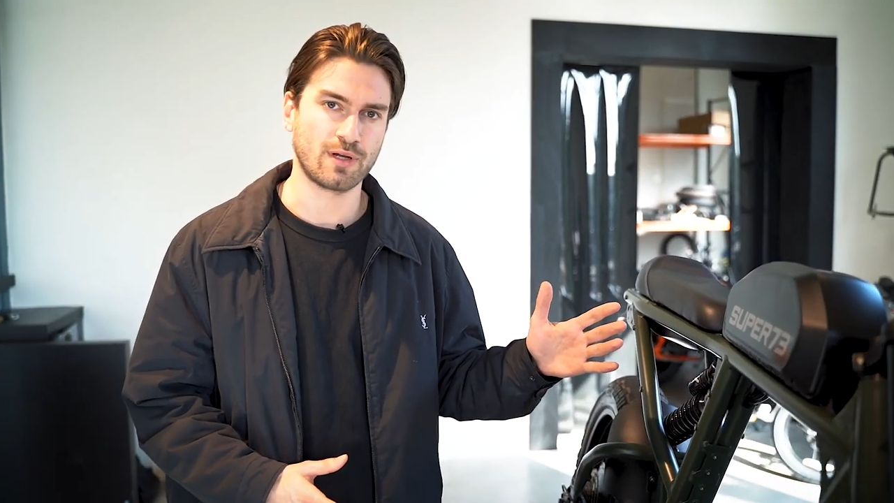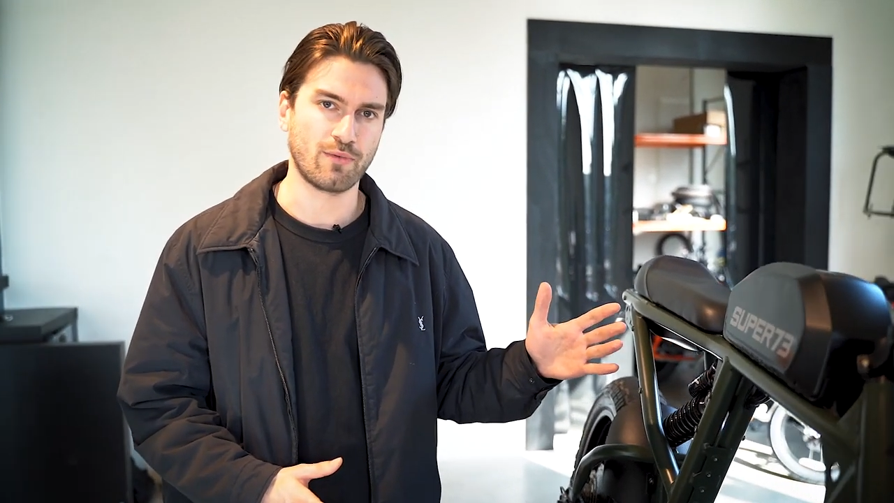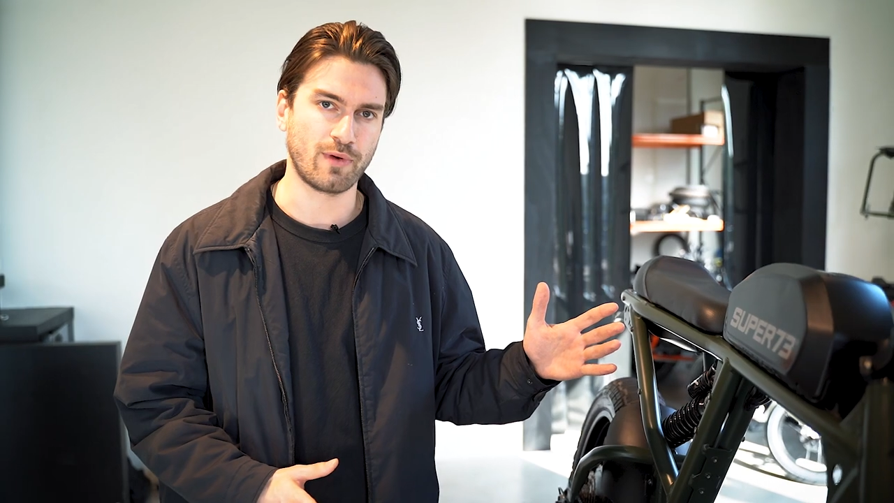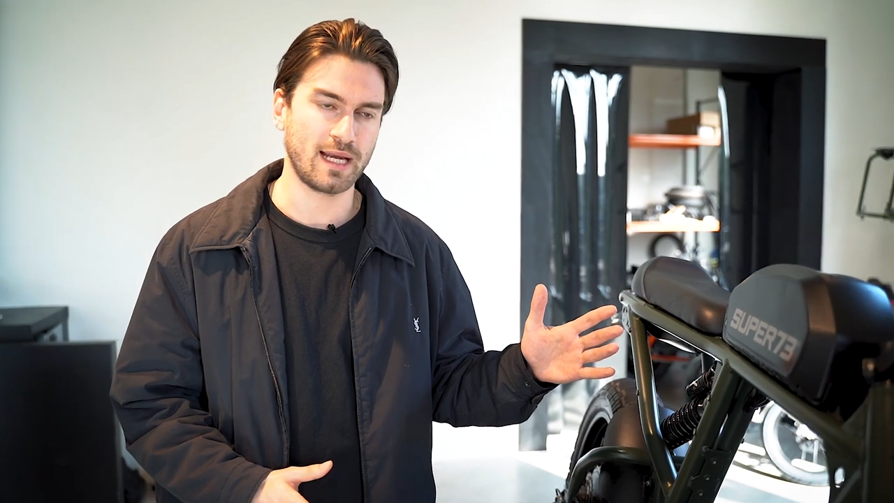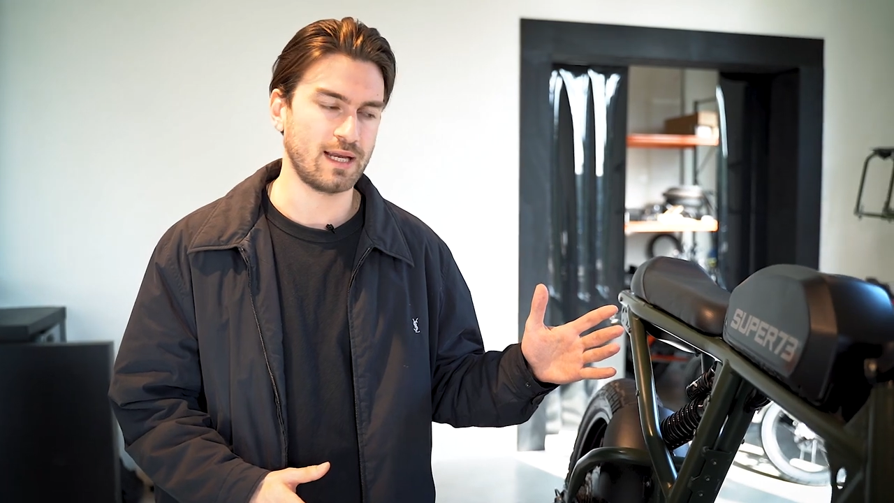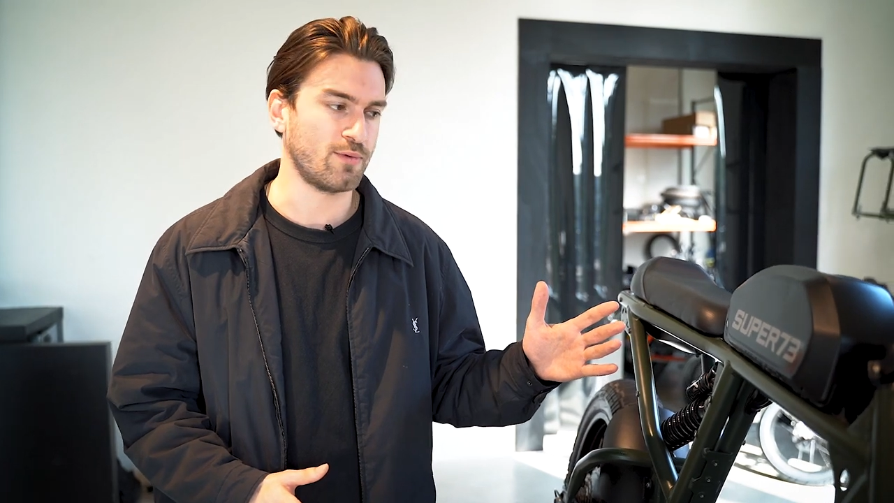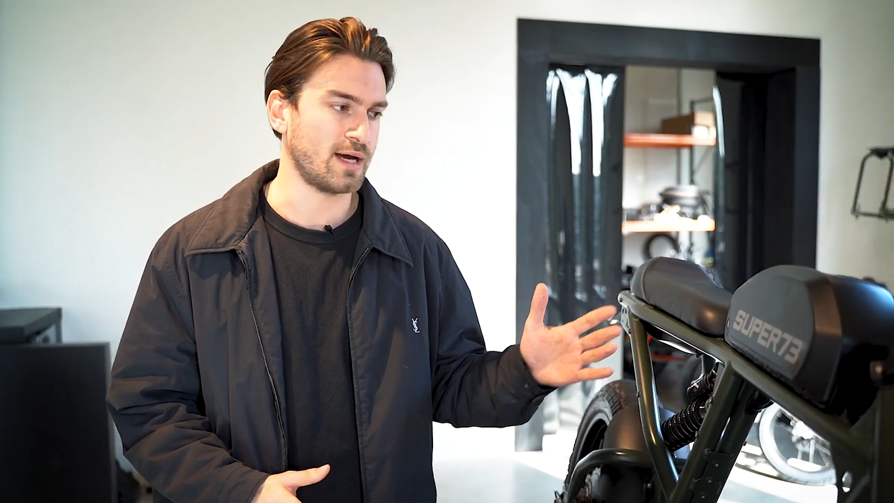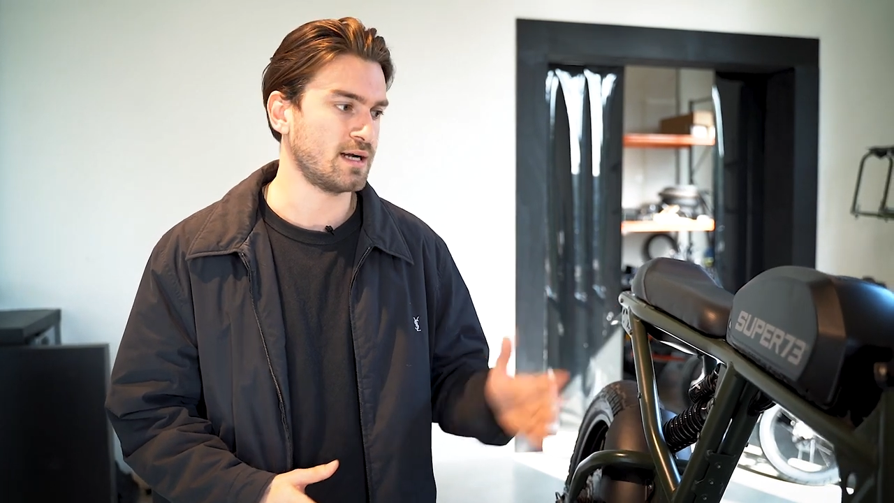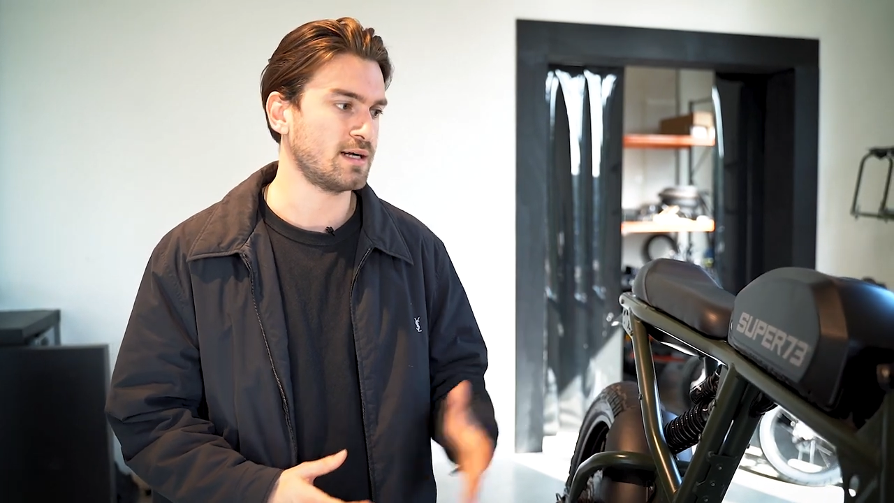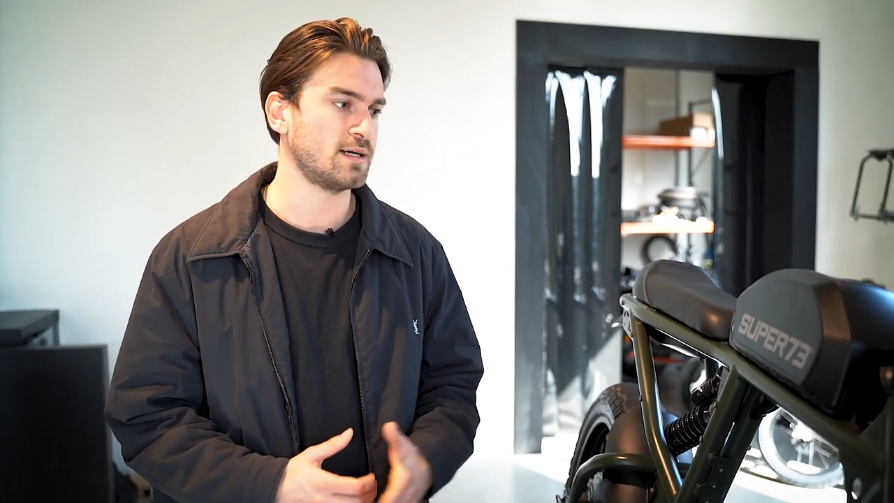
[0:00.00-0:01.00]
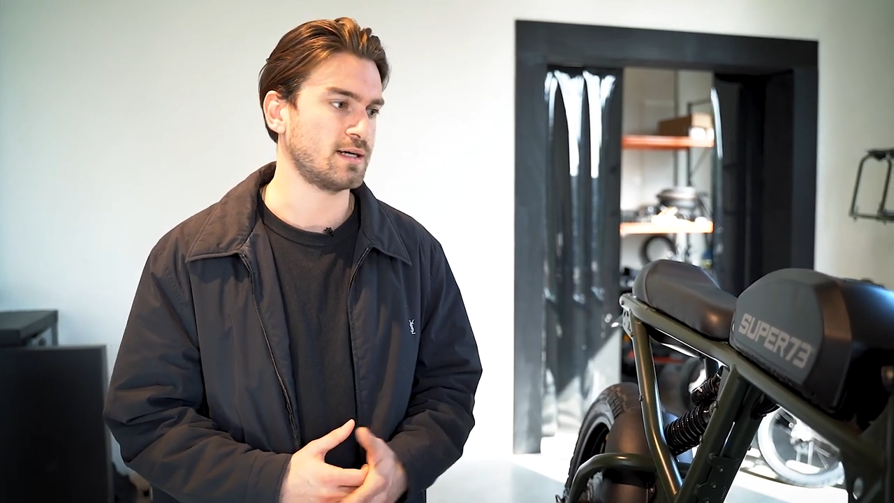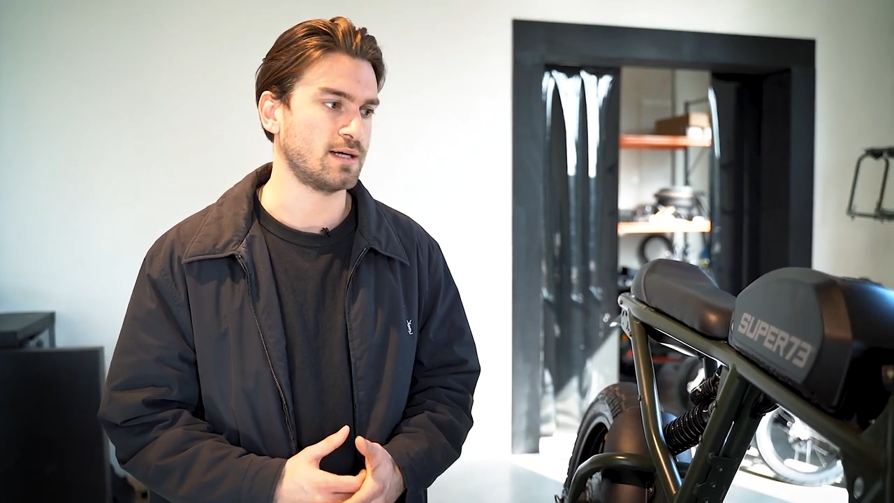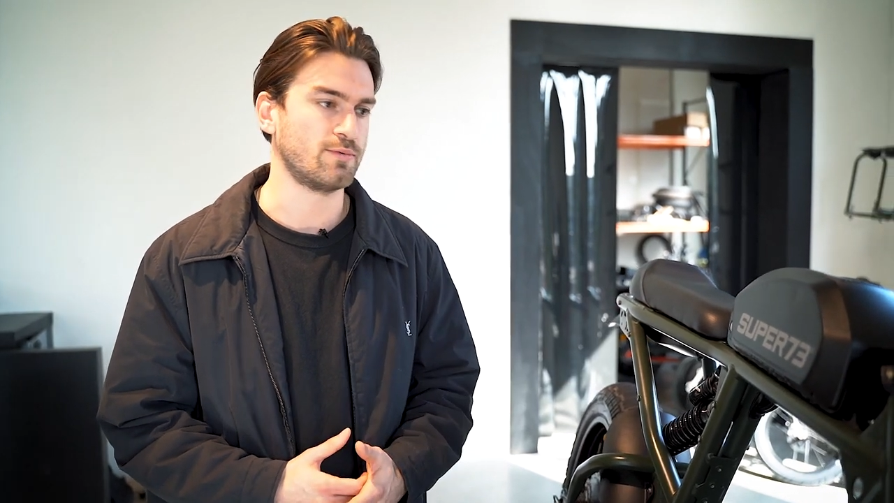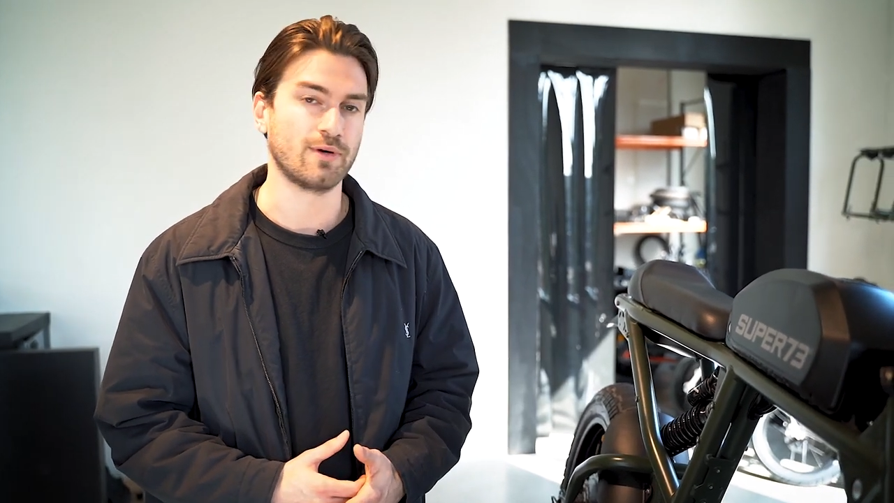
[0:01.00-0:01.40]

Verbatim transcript: and rainy weather uh,